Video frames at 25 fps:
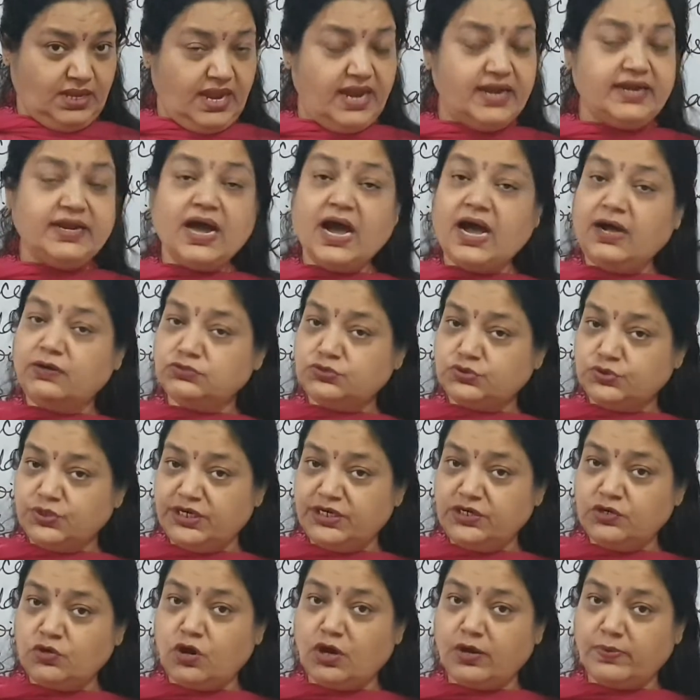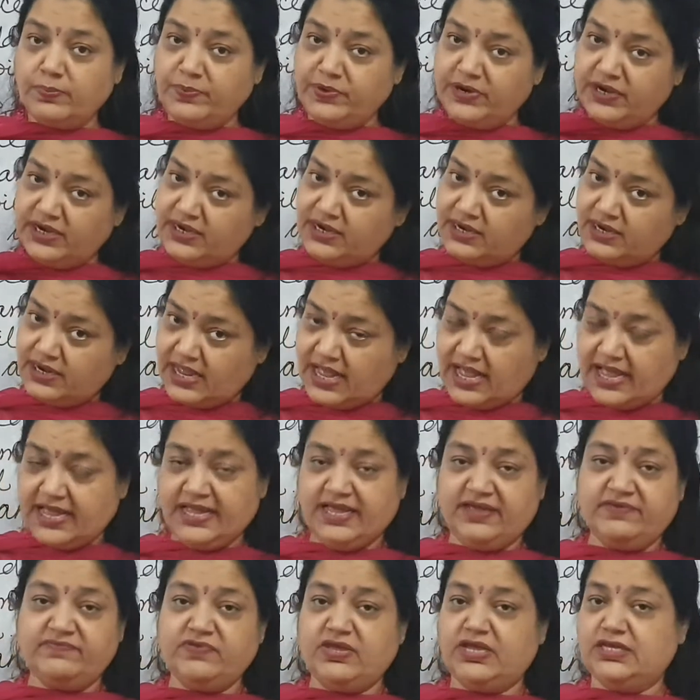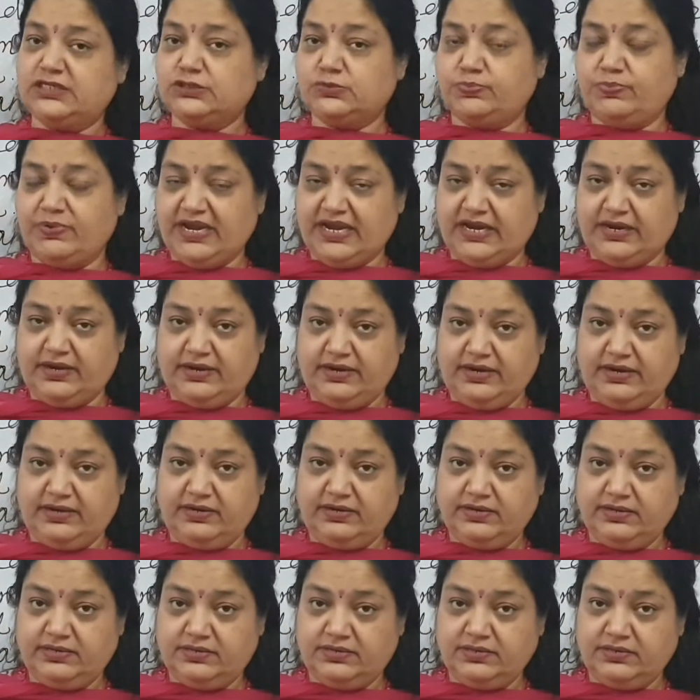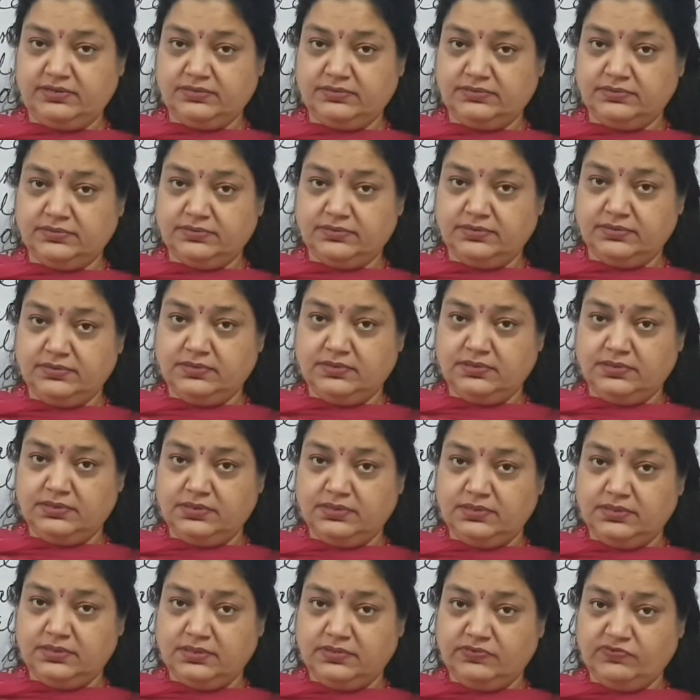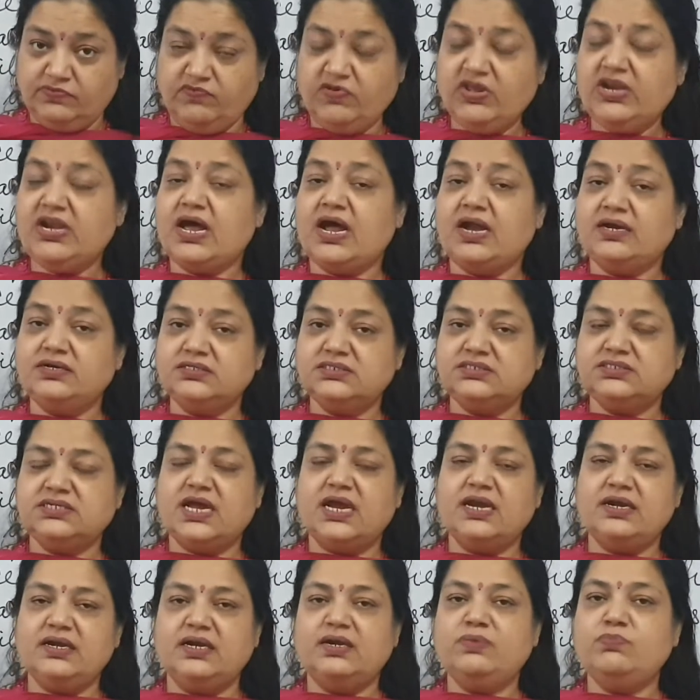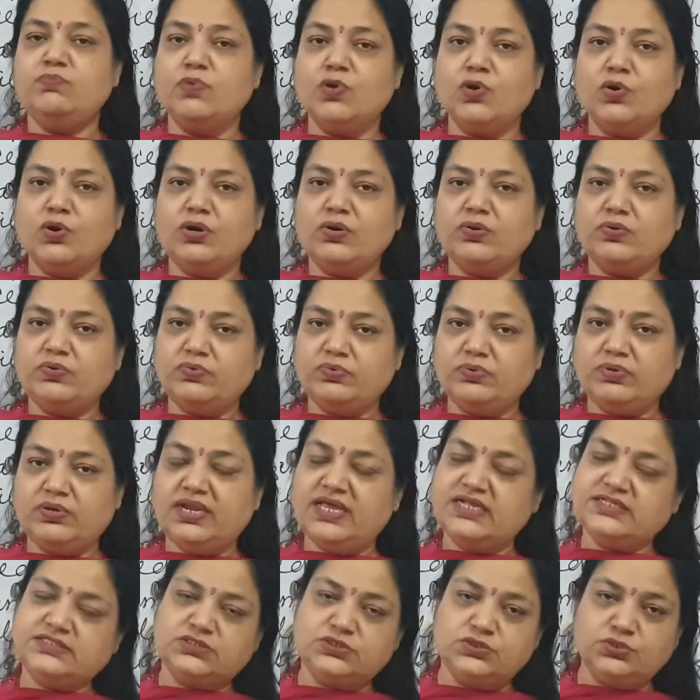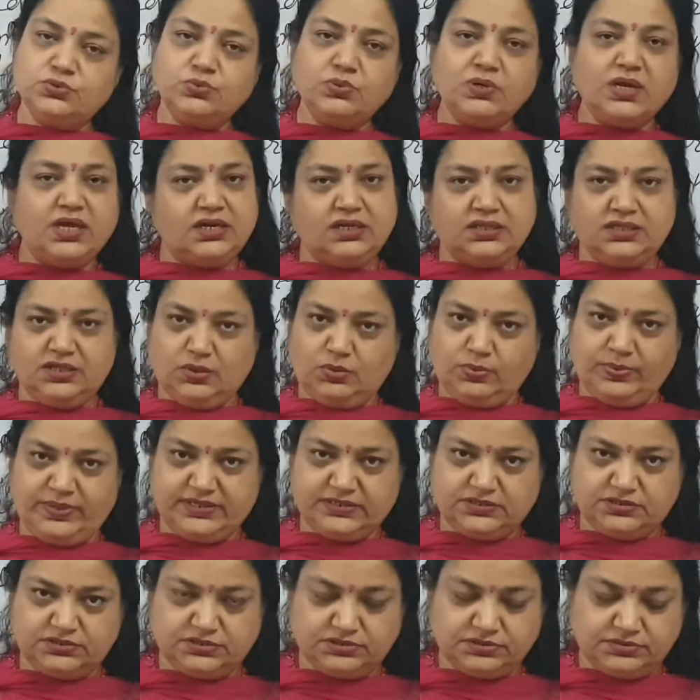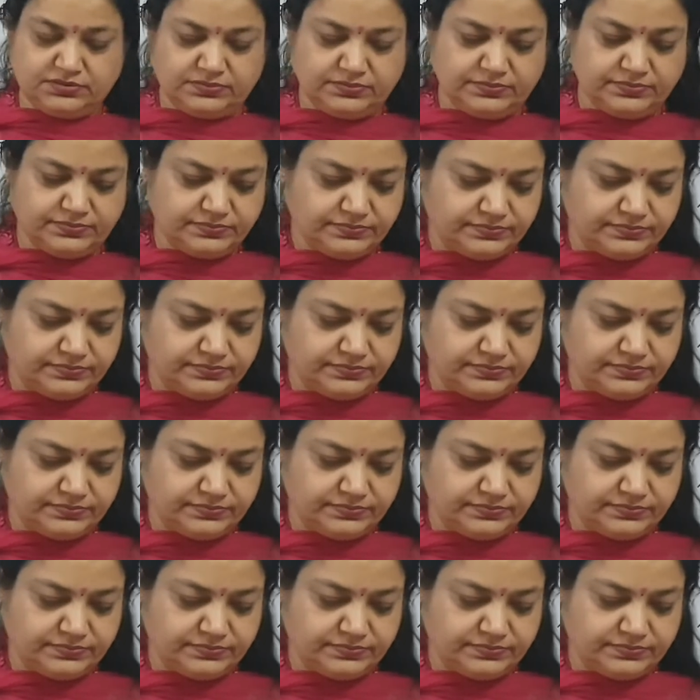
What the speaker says: And how to incorporate, I have explained it. We'll understand it more. Let's do another question.